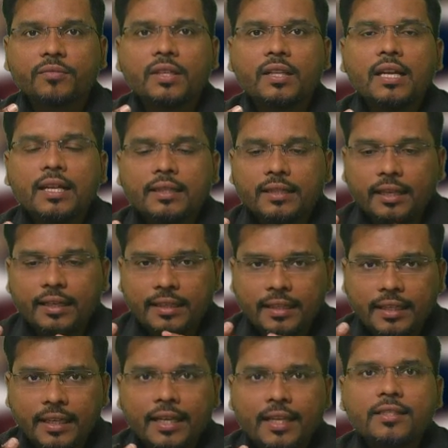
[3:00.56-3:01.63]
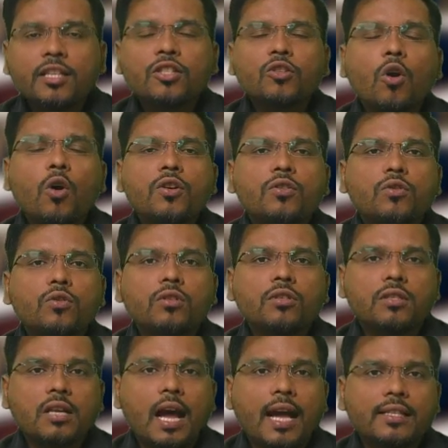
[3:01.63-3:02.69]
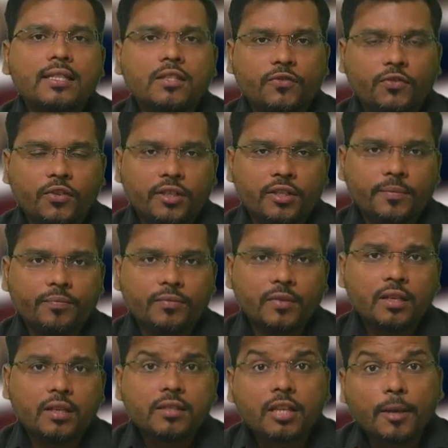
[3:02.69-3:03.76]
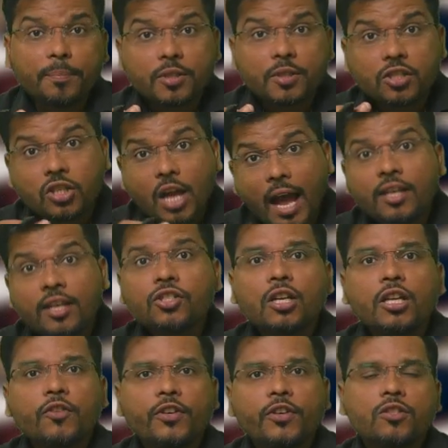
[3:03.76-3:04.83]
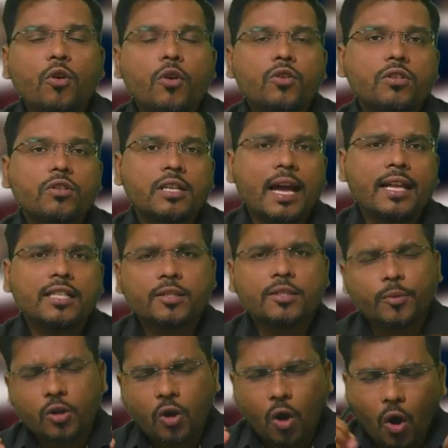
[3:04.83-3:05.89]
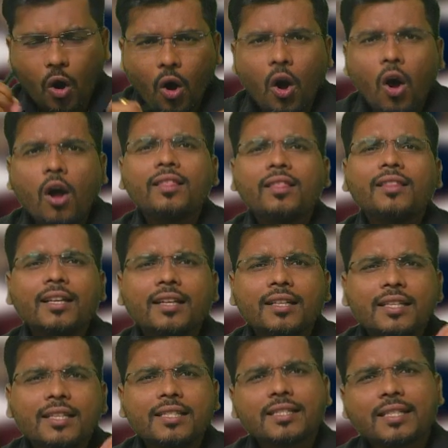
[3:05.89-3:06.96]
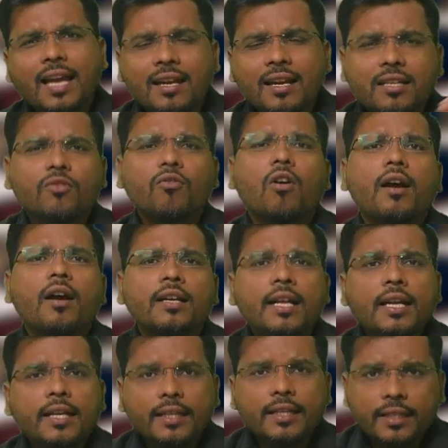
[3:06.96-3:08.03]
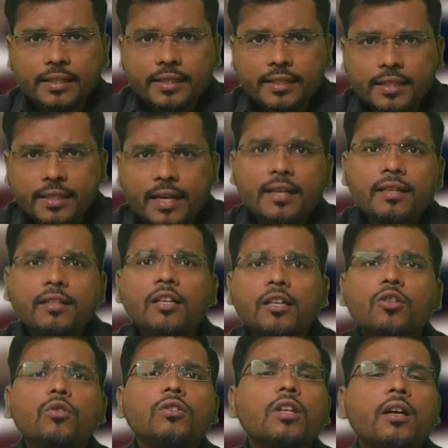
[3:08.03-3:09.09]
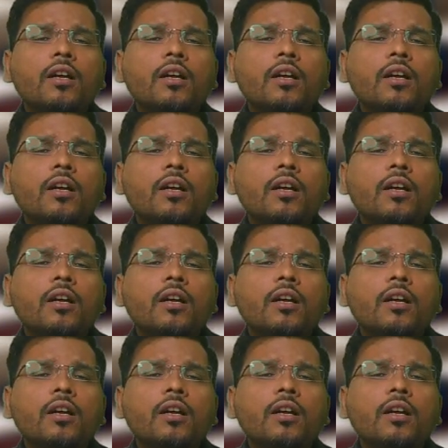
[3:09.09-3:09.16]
the lease is going to transfer substantially, if it is going to transfer all the risk and reward incidental to the